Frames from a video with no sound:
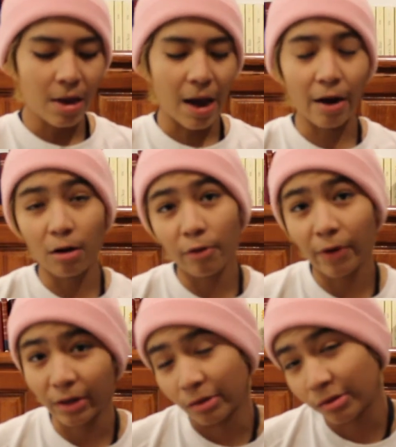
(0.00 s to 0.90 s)
I don't know if
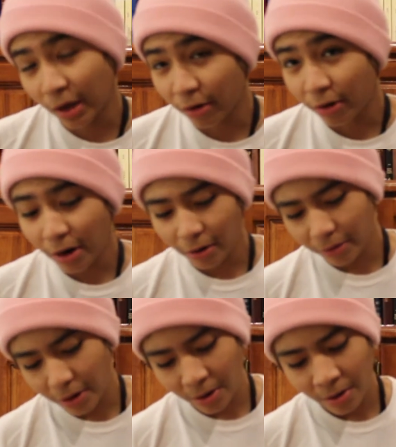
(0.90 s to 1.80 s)
I can say it or
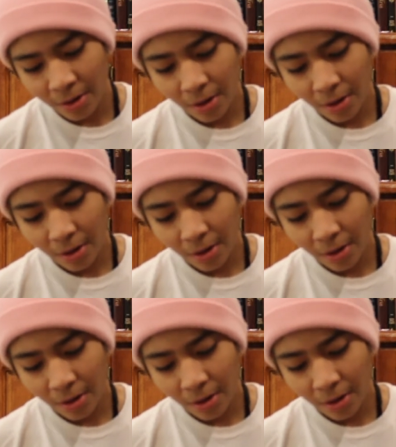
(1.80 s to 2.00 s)
not.